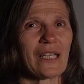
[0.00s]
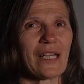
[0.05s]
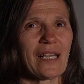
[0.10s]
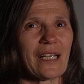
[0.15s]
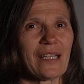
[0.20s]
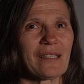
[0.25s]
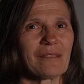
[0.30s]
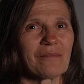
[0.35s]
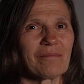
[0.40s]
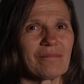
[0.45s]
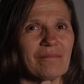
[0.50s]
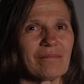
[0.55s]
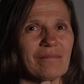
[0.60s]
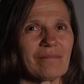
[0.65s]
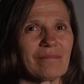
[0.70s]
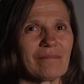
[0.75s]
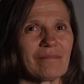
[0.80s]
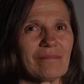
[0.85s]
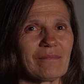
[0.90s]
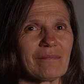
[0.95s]
like,
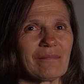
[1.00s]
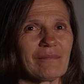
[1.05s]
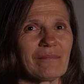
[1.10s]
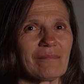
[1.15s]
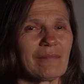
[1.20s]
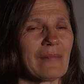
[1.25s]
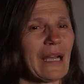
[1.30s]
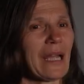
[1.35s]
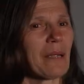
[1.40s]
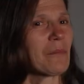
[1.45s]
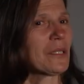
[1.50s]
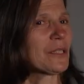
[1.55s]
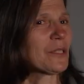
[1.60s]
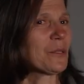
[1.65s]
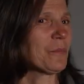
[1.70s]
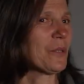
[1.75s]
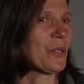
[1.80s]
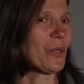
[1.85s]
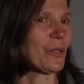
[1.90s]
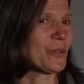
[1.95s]
I
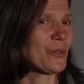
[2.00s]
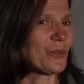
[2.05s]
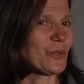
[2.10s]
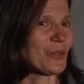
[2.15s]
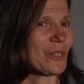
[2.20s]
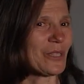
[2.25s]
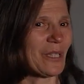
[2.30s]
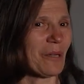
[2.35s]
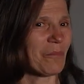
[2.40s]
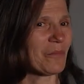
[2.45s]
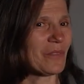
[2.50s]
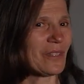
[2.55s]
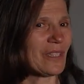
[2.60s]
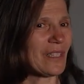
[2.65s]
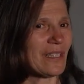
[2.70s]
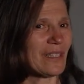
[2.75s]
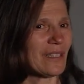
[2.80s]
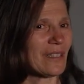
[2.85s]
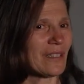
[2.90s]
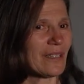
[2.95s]
must be onto
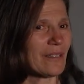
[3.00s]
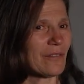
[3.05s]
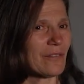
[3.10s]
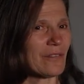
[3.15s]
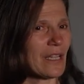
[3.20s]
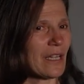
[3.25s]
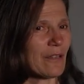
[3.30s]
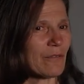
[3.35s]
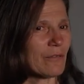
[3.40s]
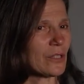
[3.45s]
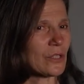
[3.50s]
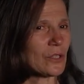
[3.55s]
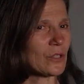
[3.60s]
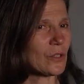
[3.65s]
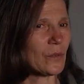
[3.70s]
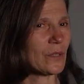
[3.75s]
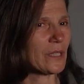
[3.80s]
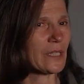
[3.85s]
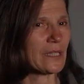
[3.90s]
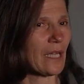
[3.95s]
something here if they feel
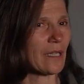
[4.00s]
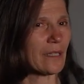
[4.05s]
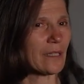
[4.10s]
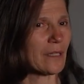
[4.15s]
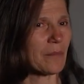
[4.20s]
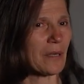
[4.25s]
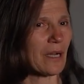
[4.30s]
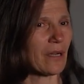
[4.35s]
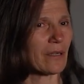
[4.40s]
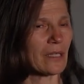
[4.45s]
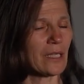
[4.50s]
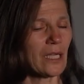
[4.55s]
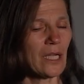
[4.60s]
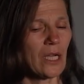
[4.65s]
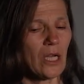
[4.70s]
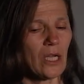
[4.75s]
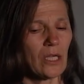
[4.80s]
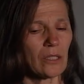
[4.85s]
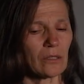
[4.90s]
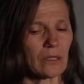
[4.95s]
so excited about it.
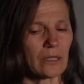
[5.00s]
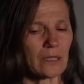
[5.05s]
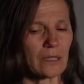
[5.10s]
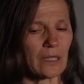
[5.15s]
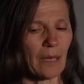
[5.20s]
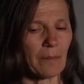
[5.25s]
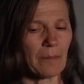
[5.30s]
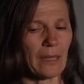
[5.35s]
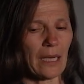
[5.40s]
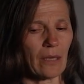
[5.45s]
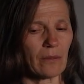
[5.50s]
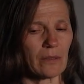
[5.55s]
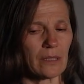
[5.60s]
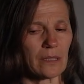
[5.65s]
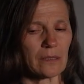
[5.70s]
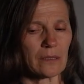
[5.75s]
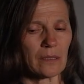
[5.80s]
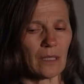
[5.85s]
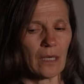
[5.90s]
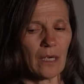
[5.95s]
So somehow
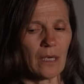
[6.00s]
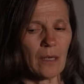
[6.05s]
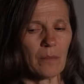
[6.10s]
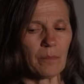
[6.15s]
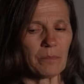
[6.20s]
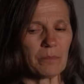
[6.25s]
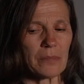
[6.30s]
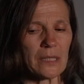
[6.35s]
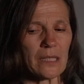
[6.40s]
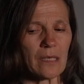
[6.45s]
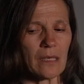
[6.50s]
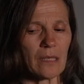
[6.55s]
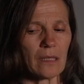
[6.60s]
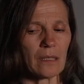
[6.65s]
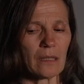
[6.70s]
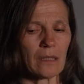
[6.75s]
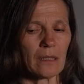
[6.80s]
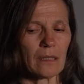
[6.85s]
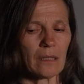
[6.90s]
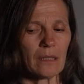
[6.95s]
this
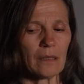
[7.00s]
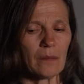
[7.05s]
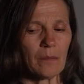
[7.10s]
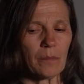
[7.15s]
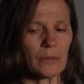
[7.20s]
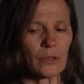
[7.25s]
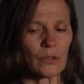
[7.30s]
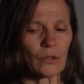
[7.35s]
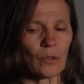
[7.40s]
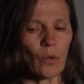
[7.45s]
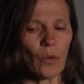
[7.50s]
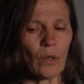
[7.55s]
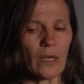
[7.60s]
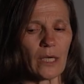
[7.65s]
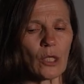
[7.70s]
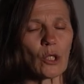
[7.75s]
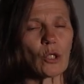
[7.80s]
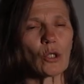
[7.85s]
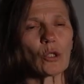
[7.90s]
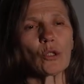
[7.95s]
being so
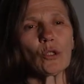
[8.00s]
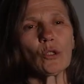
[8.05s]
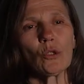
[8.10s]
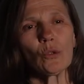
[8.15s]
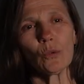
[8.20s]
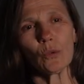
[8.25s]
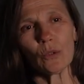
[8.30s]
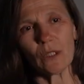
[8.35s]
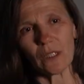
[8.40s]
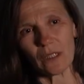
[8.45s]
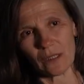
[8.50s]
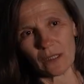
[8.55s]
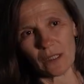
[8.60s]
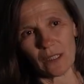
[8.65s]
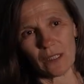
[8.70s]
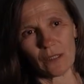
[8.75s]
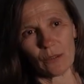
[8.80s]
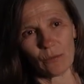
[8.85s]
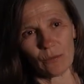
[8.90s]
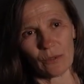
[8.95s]
included
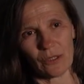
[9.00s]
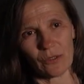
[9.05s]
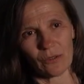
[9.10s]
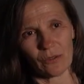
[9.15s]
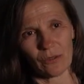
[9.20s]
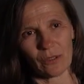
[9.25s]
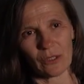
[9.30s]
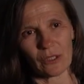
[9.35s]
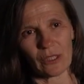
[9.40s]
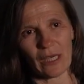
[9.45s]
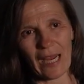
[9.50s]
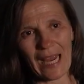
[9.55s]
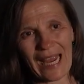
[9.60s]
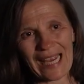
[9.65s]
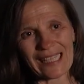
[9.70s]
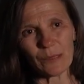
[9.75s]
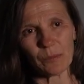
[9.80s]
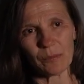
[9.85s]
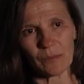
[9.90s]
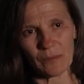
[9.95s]
in the research
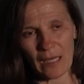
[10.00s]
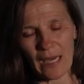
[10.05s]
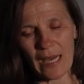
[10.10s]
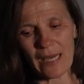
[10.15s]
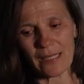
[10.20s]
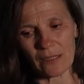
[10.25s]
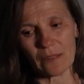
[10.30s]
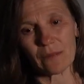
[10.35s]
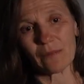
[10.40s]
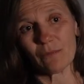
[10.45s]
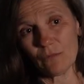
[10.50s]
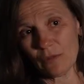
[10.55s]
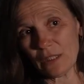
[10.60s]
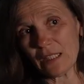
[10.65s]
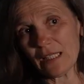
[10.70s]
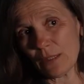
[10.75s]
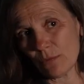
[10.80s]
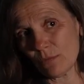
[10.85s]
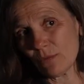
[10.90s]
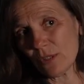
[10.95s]
as
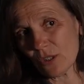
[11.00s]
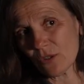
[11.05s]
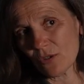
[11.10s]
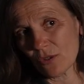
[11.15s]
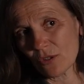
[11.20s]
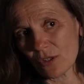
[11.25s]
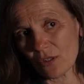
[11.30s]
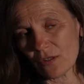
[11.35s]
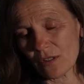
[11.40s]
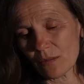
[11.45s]
really a researcher